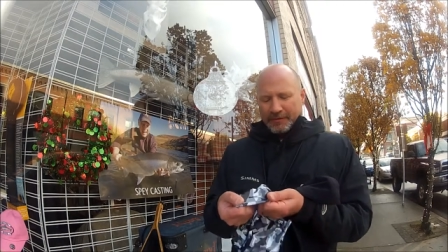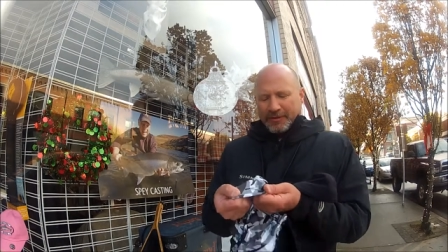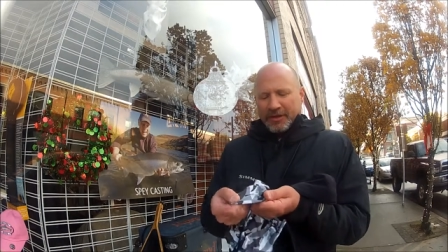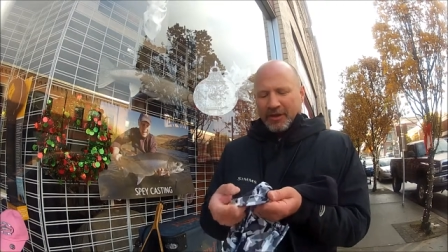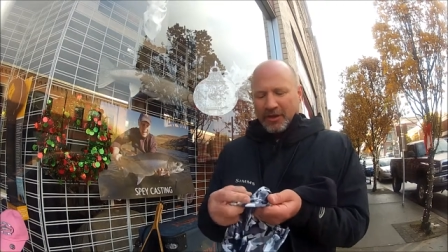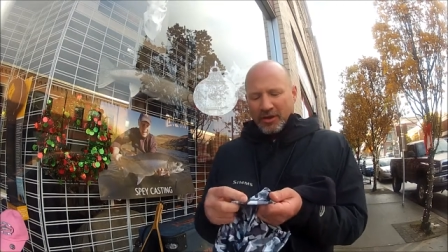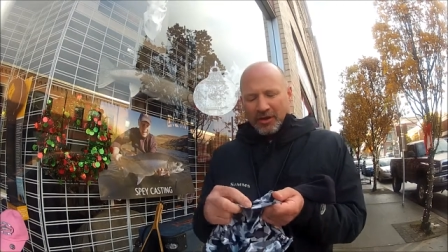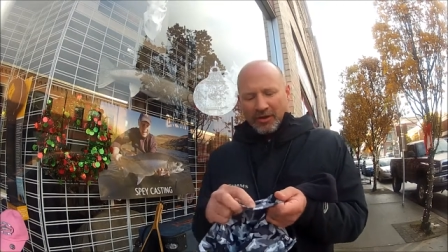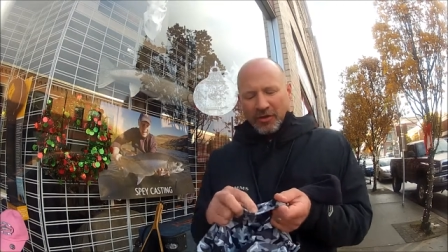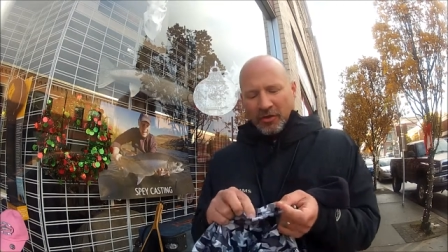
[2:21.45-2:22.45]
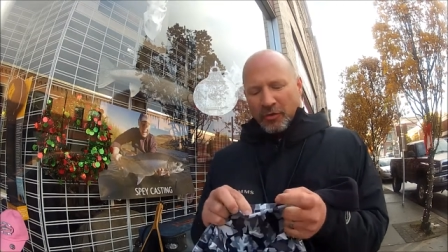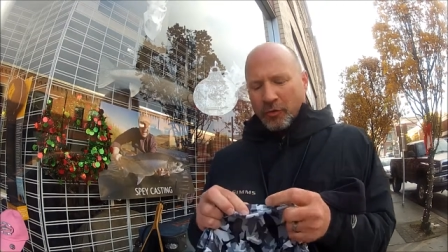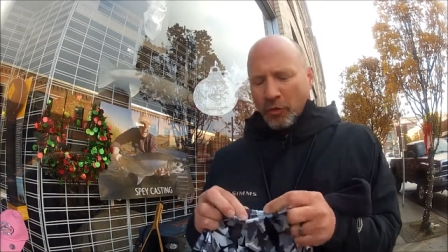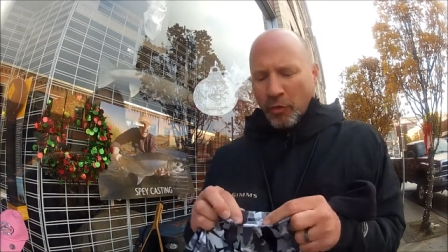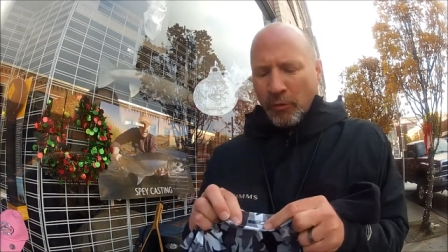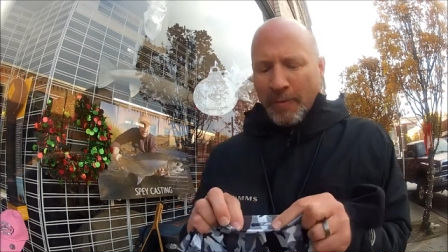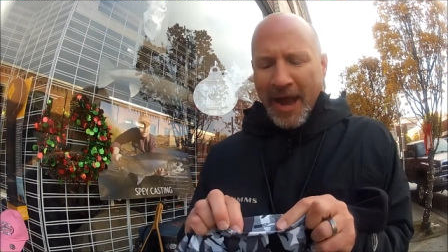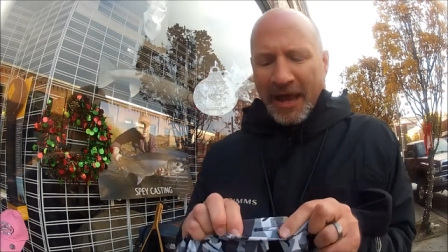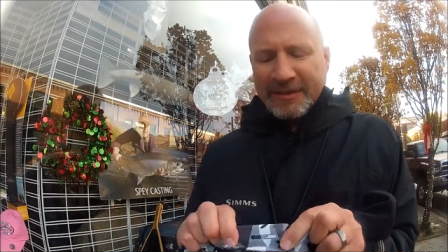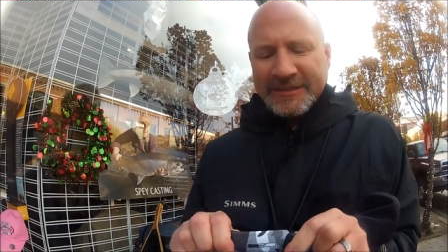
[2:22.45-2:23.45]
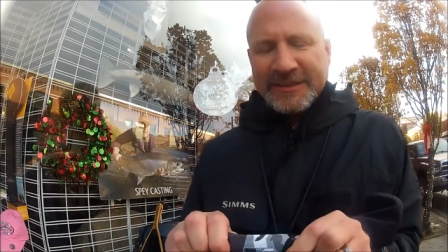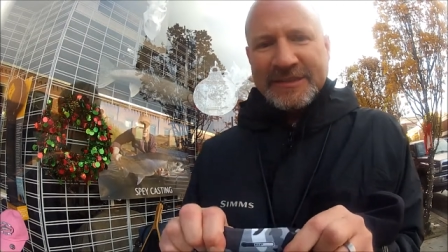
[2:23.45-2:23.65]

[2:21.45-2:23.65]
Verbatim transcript: You see, CoolMax